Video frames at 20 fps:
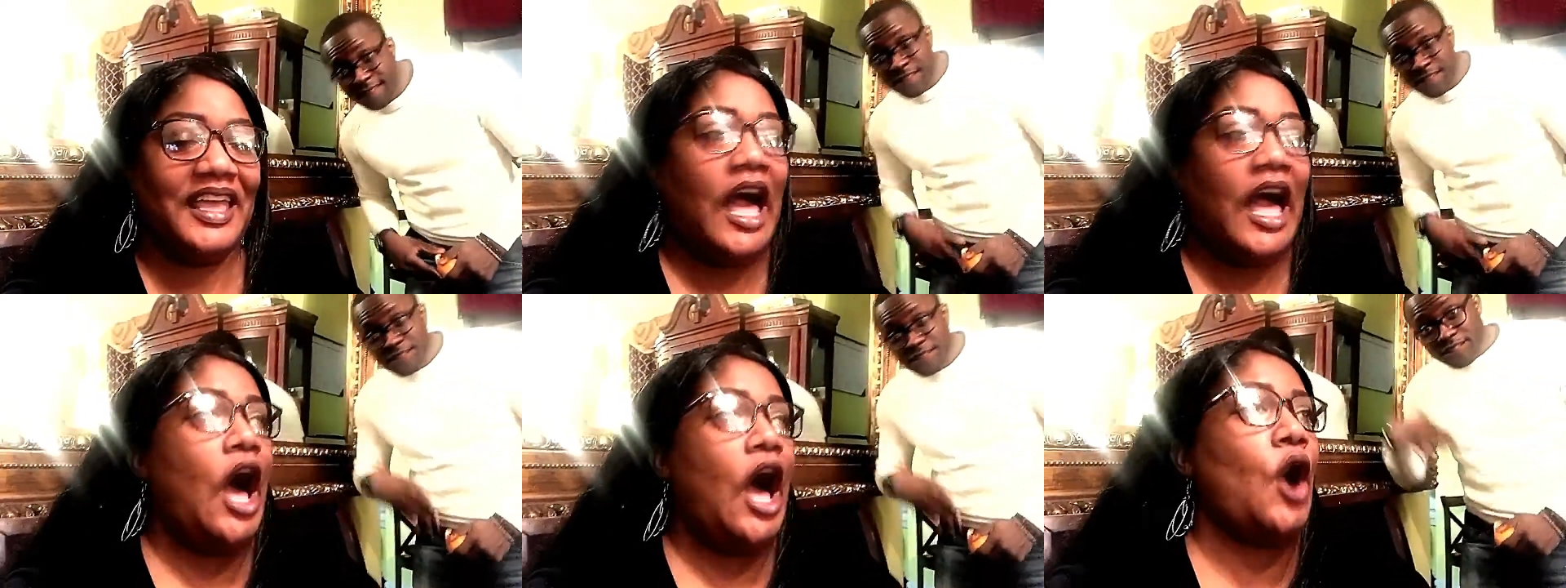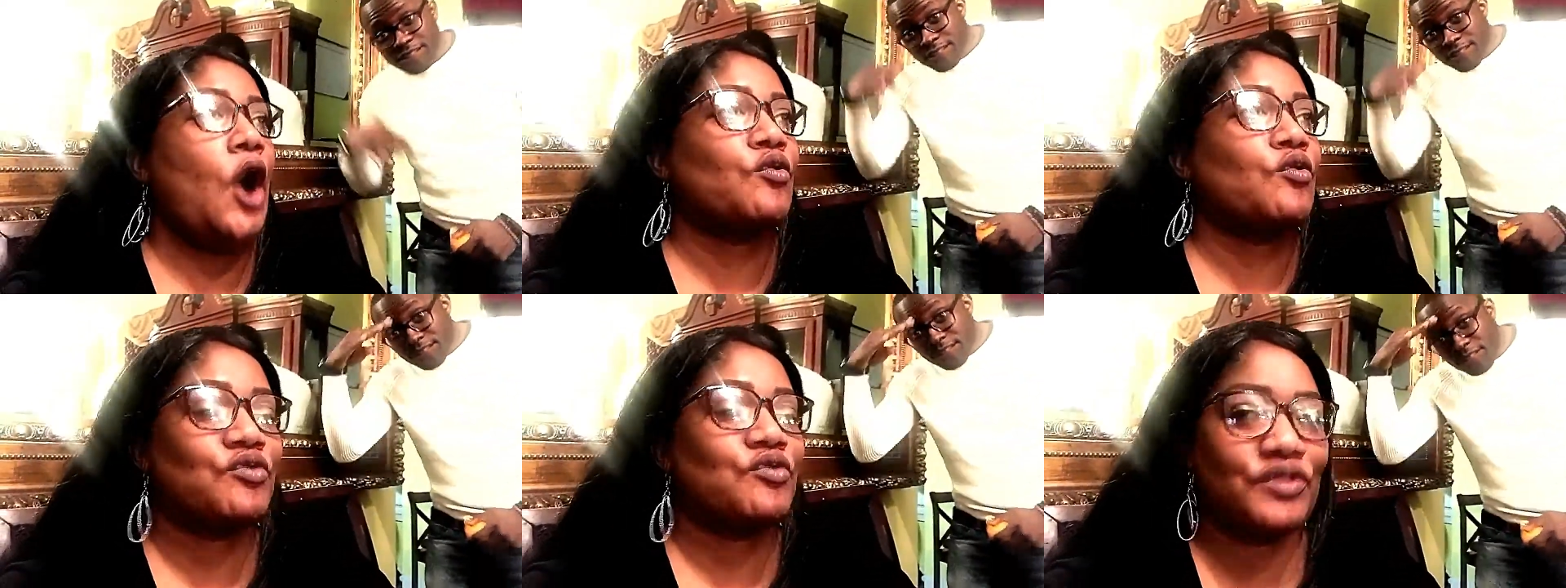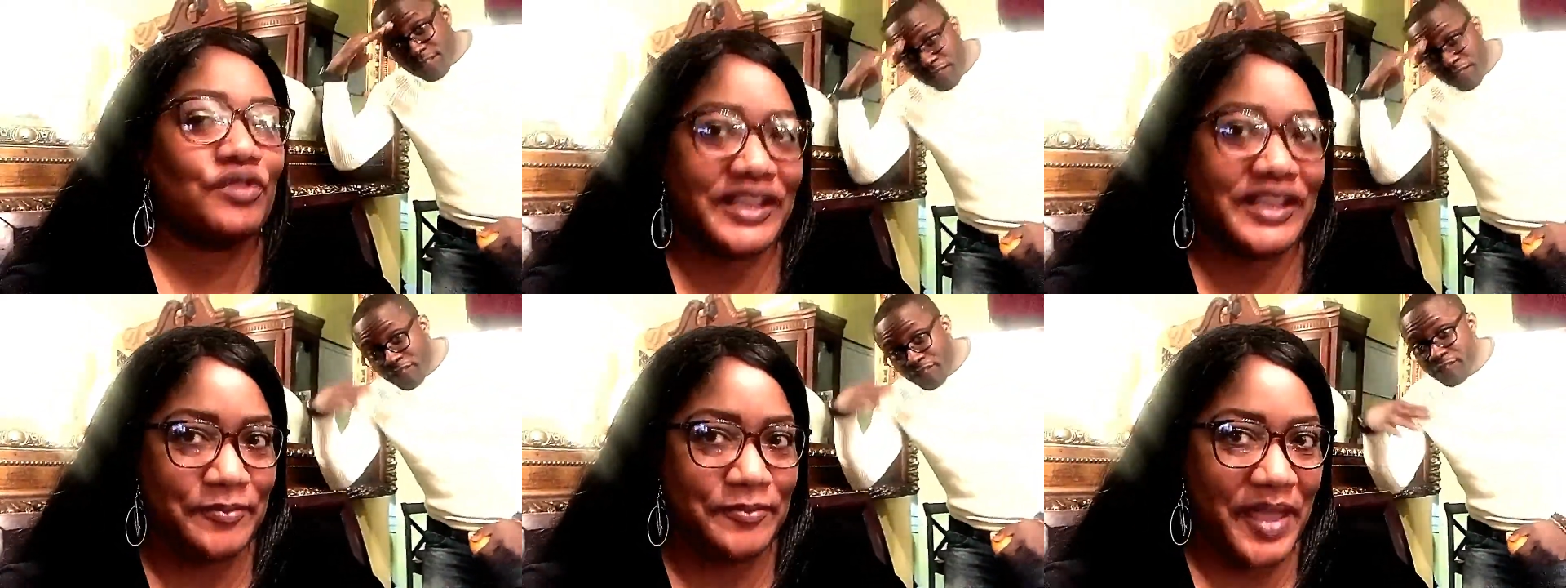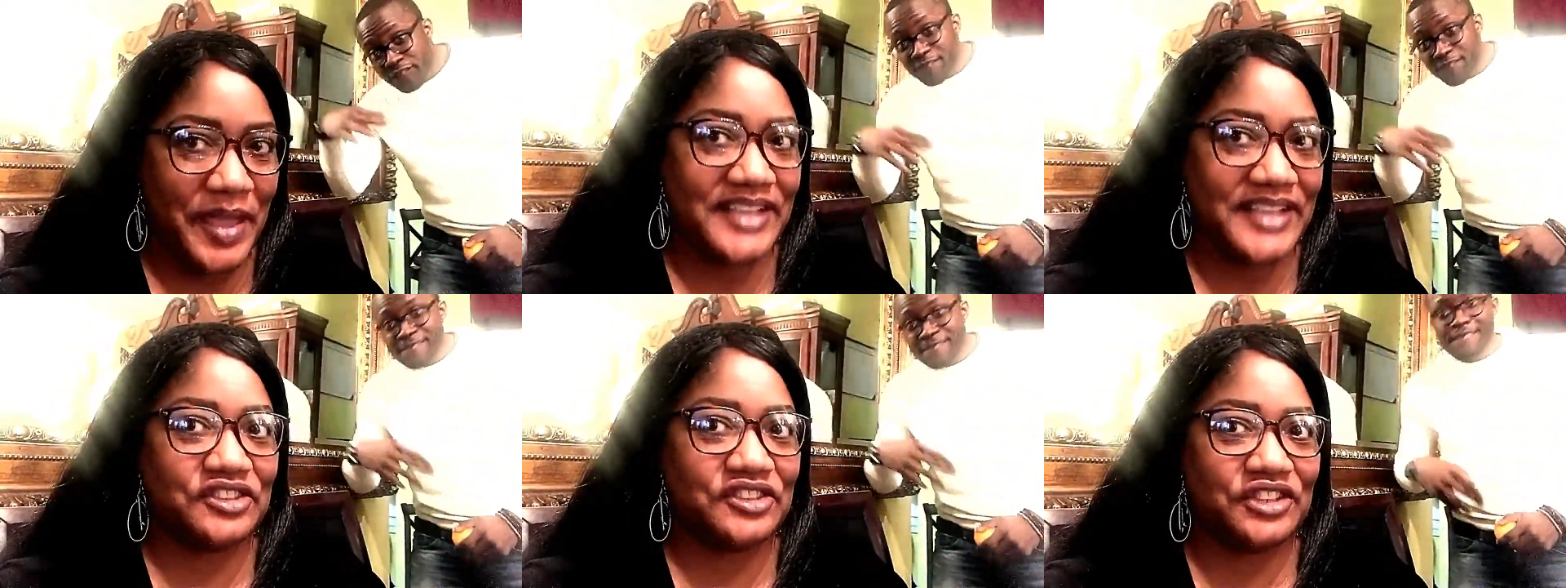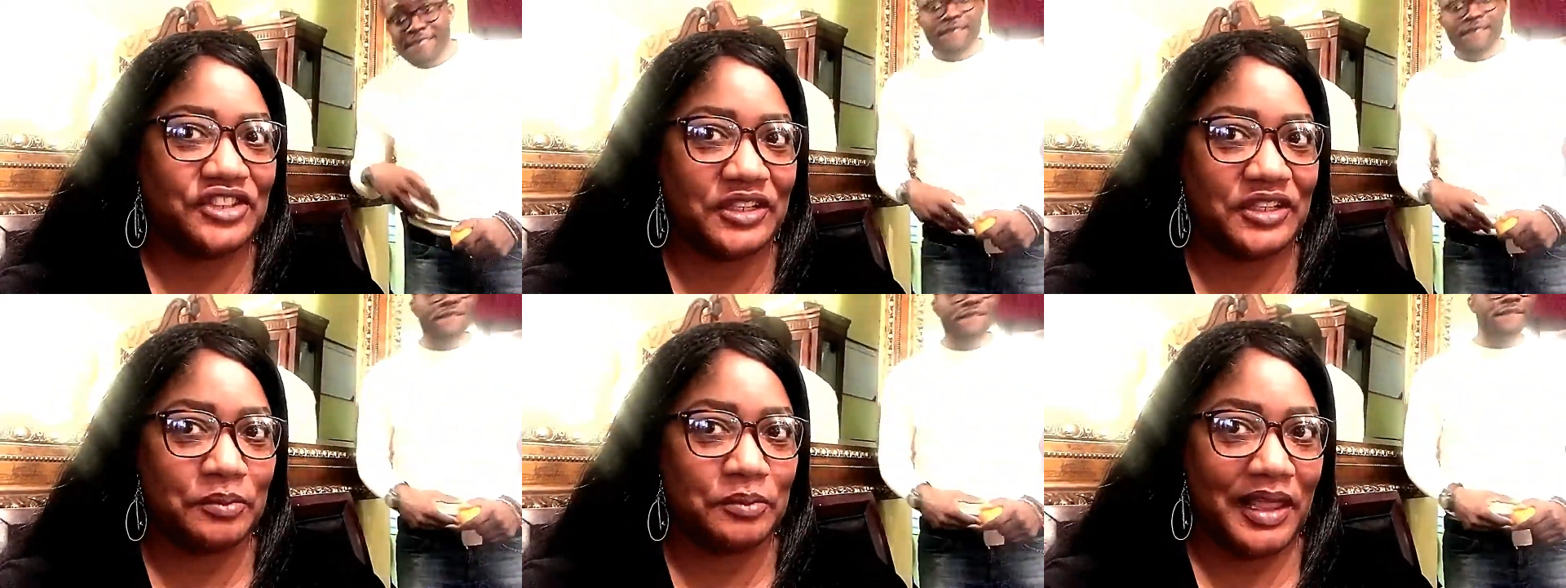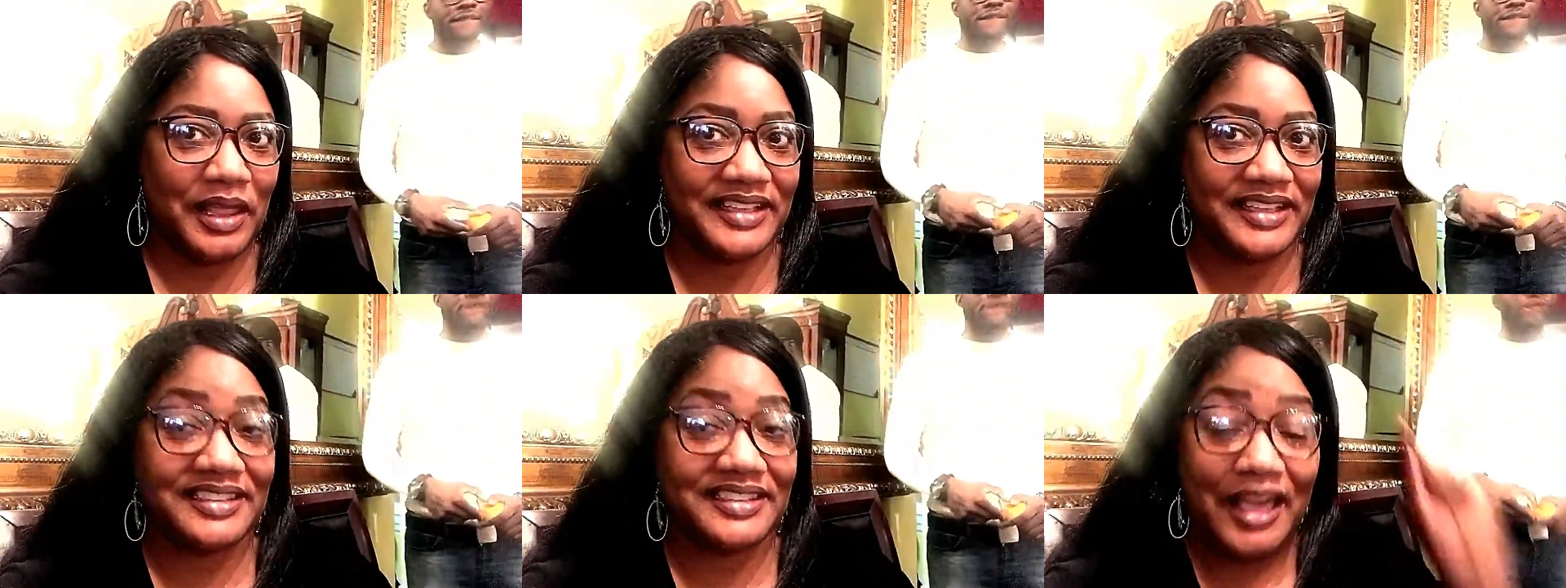A rematch took place